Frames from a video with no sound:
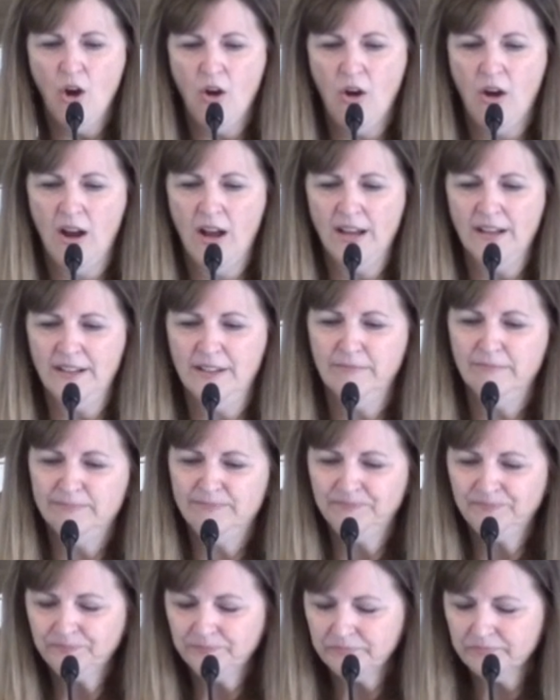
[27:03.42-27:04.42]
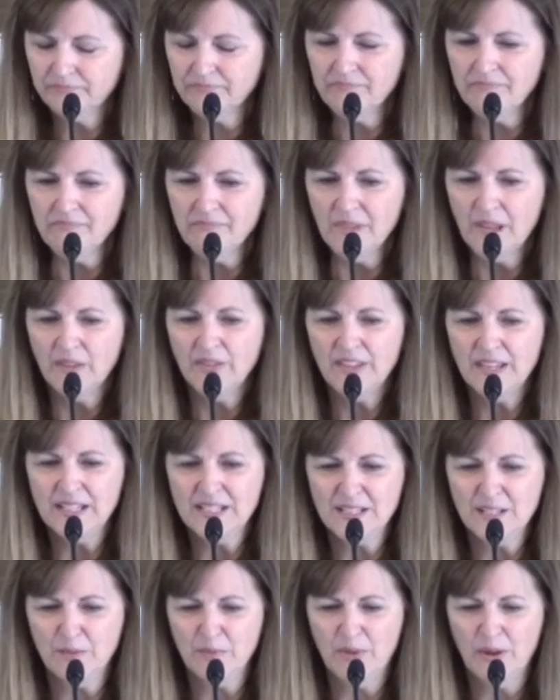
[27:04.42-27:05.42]
on
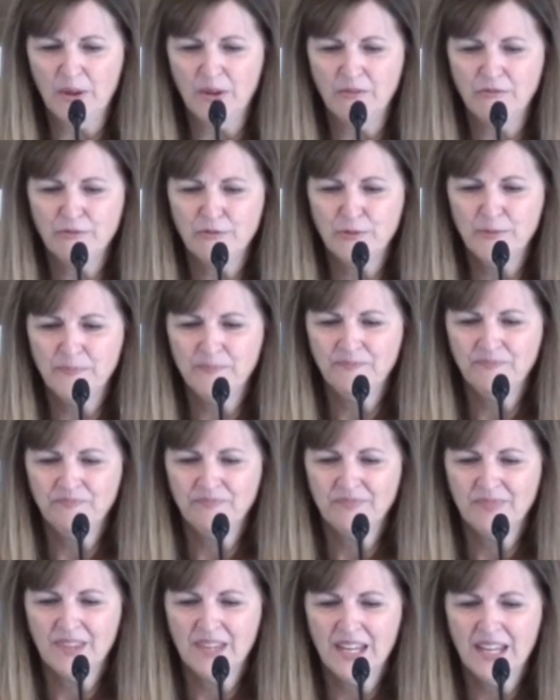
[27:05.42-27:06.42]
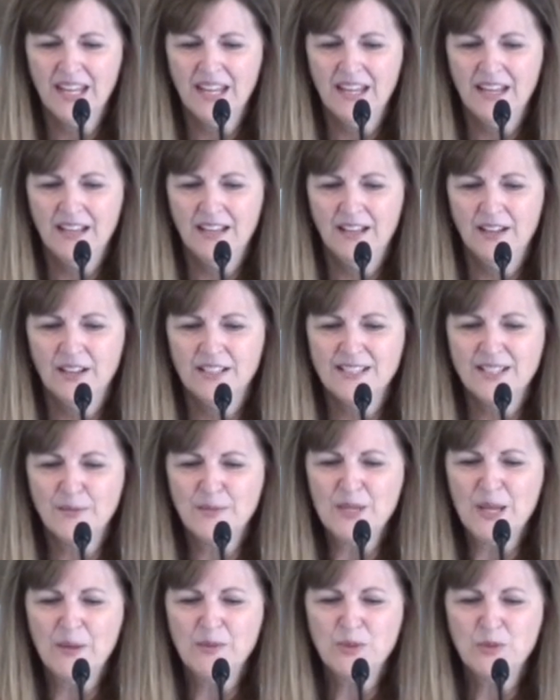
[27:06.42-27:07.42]
things above.
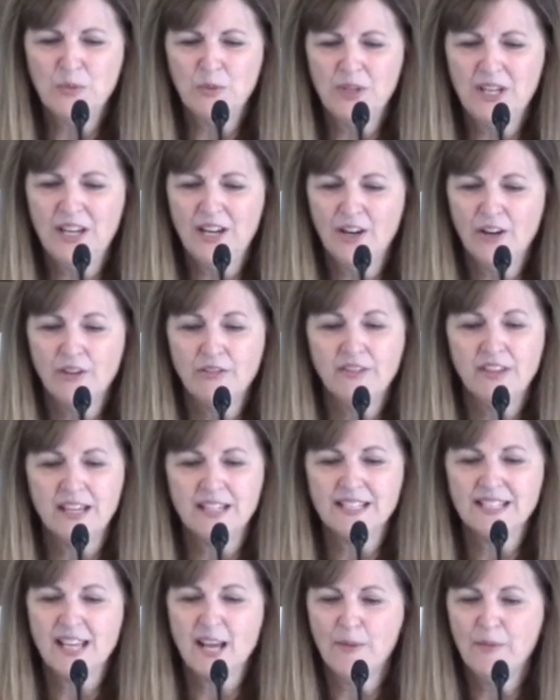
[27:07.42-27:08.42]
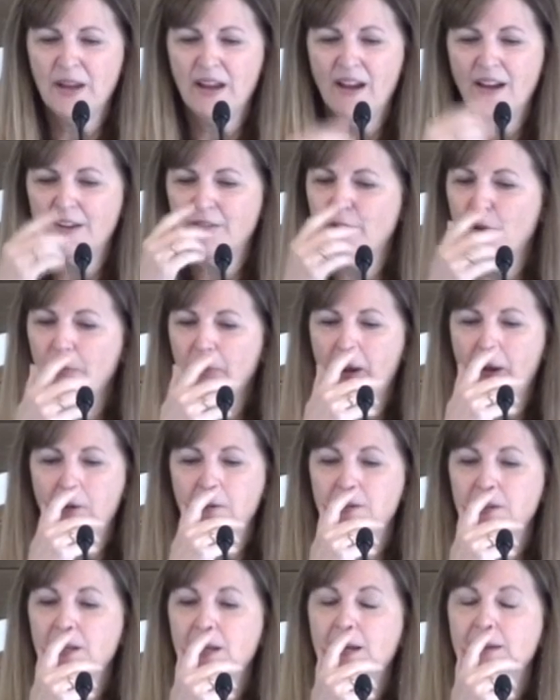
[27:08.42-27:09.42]
Sometimes we hear things coming out of our
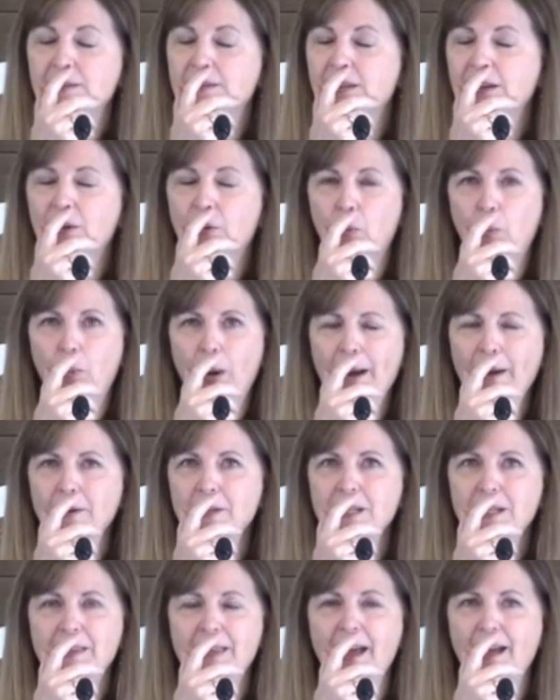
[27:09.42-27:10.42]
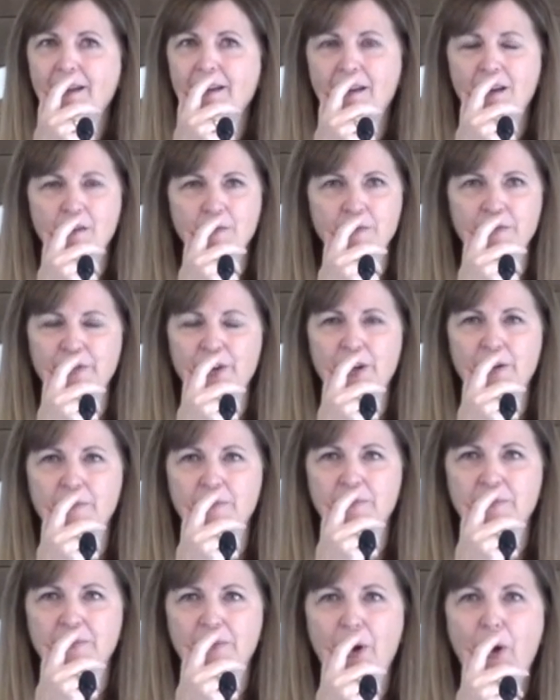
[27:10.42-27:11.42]
mouth and I think, where did that come
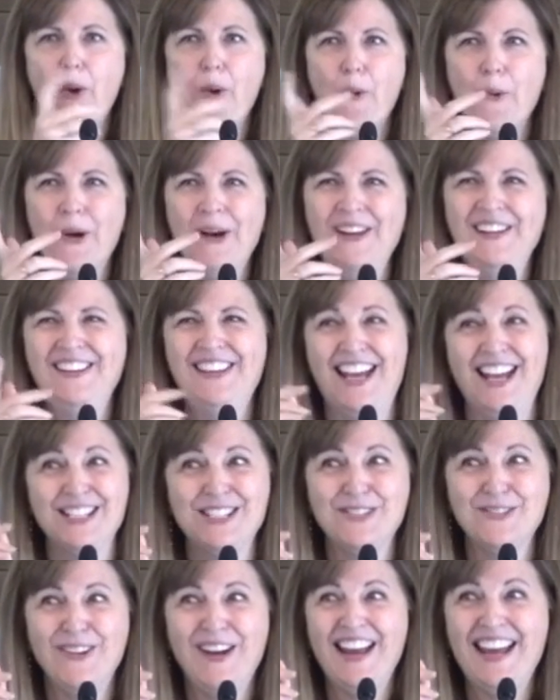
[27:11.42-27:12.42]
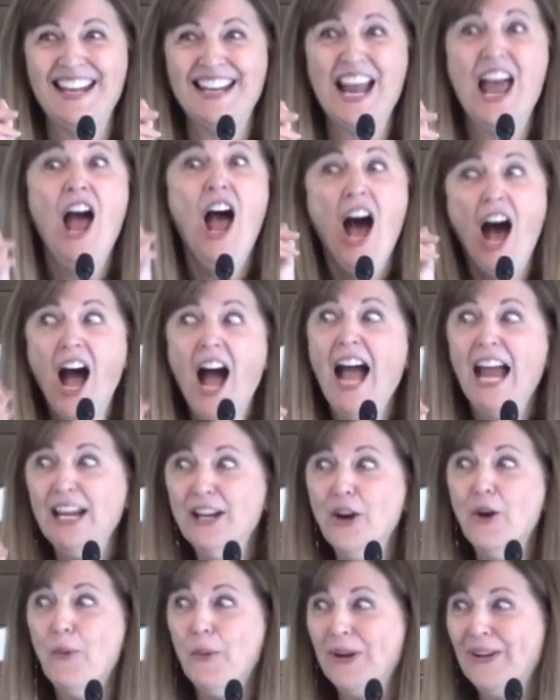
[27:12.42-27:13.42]
from? Oh, that's right.
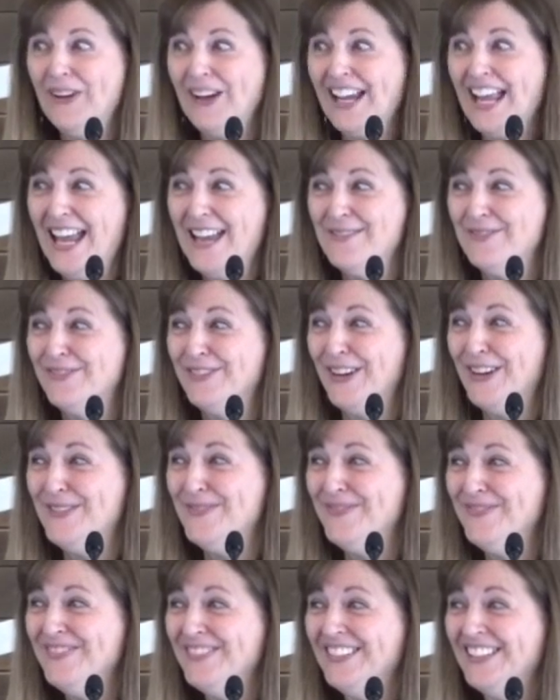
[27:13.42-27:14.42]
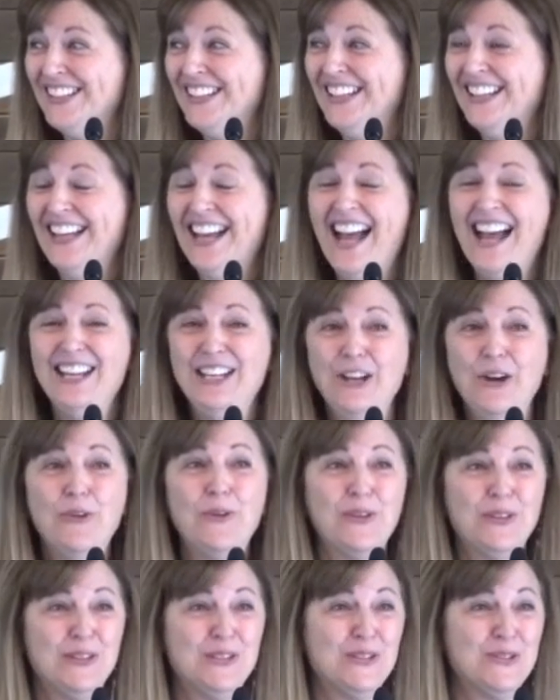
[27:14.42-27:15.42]
I know where it came from. I
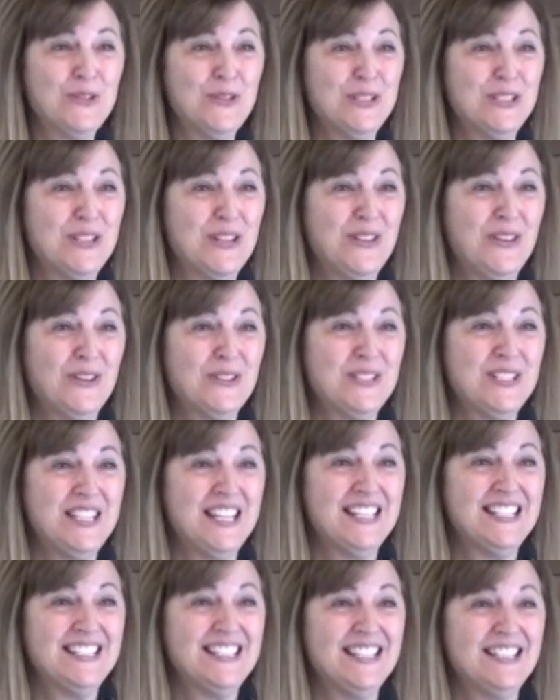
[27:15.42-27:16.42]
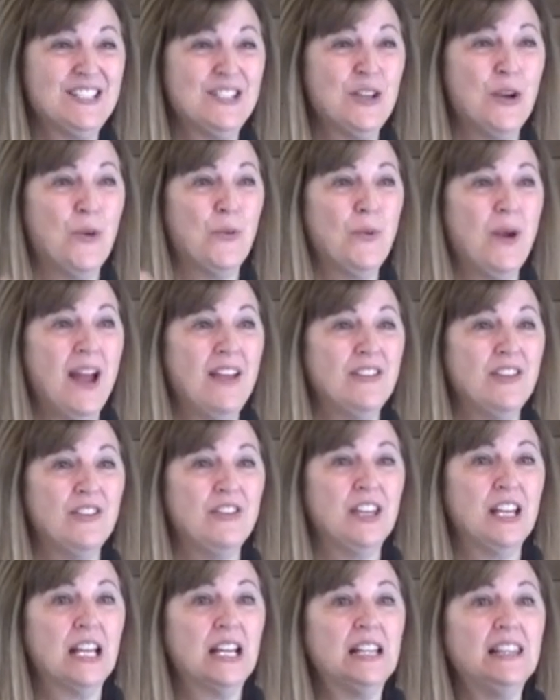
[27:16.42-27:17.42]
know where the source of those things. And so
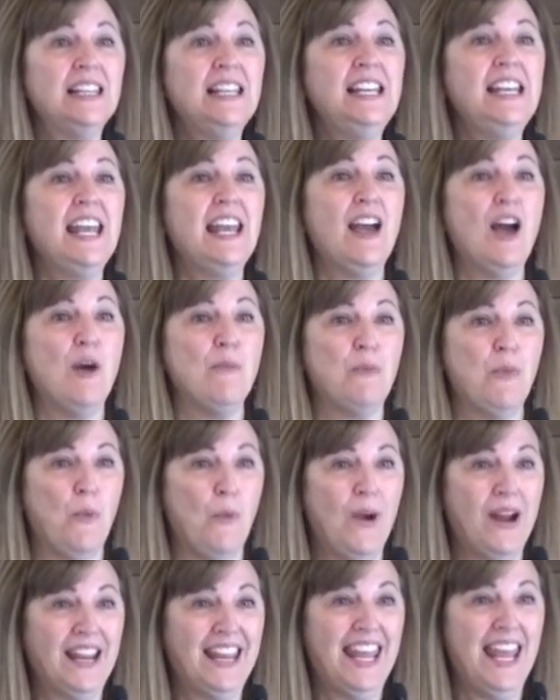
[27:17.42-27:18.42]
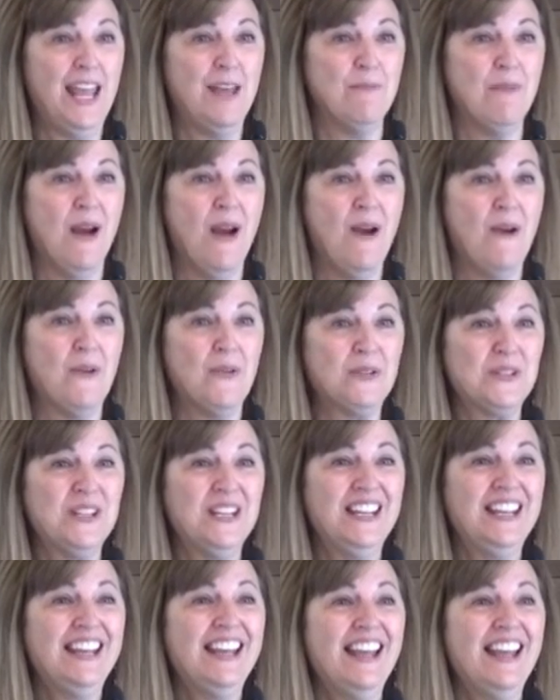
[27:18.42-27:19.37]
rather than cleaning up what came out,